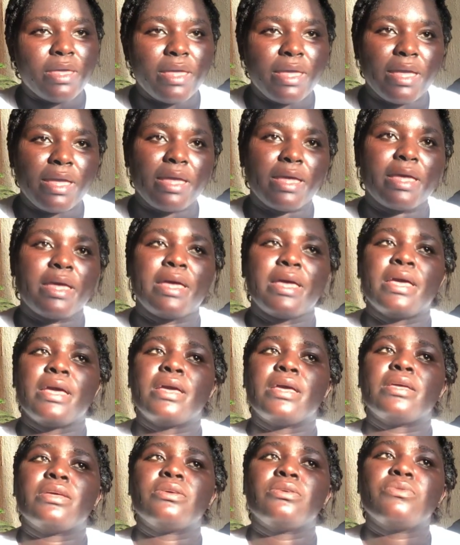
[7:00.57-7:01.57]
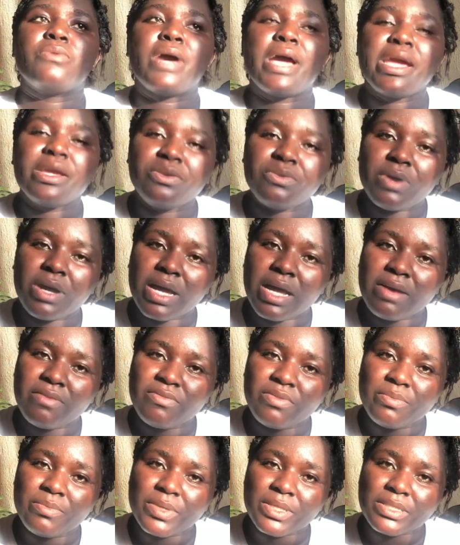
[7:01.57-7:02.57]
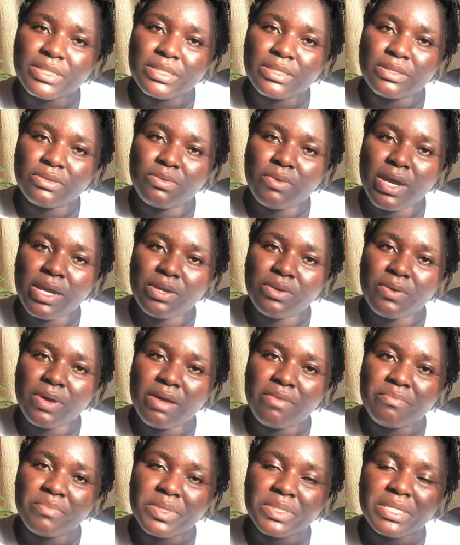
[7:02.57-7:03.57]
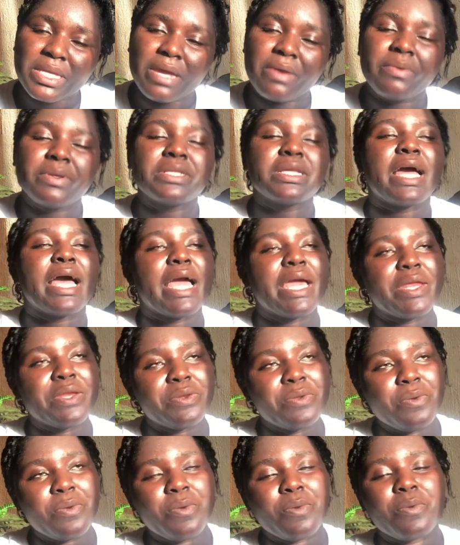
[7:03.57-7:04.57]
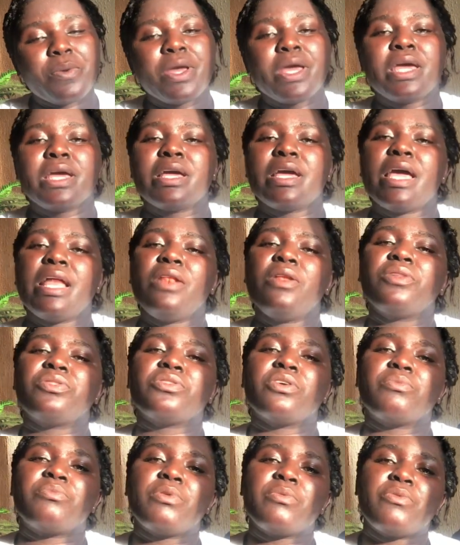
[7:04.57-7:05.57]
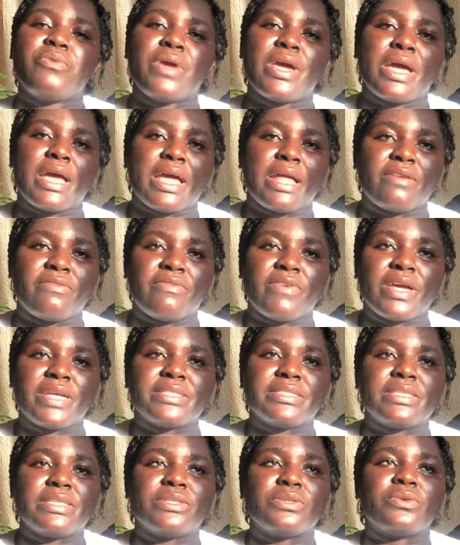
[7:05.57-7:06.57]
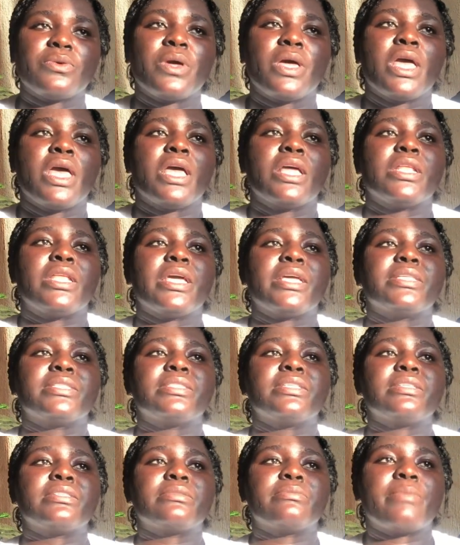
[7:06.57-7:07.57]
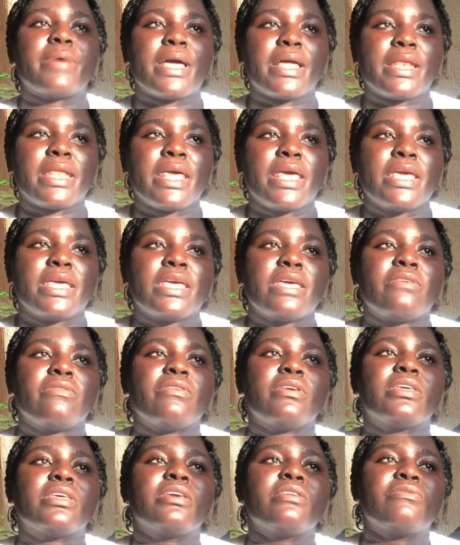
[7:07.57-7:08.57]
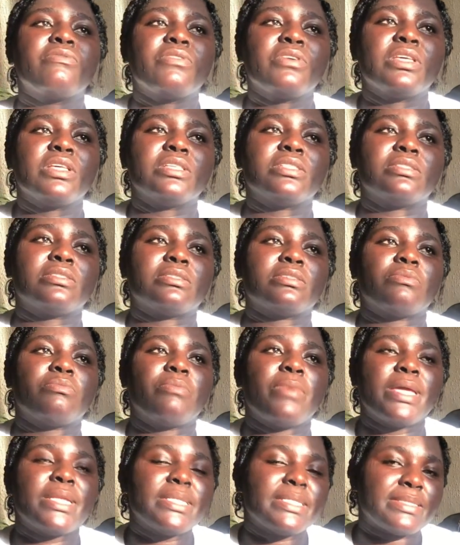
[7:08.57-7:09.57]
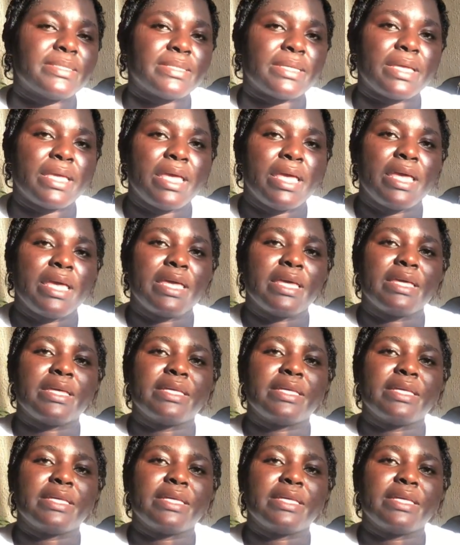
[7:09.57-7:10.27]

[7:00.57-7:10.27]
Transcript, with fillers: yourself in this situation, the situation is already there. It's your uh, barrier of life that you need to fight out. I used to advise people: let's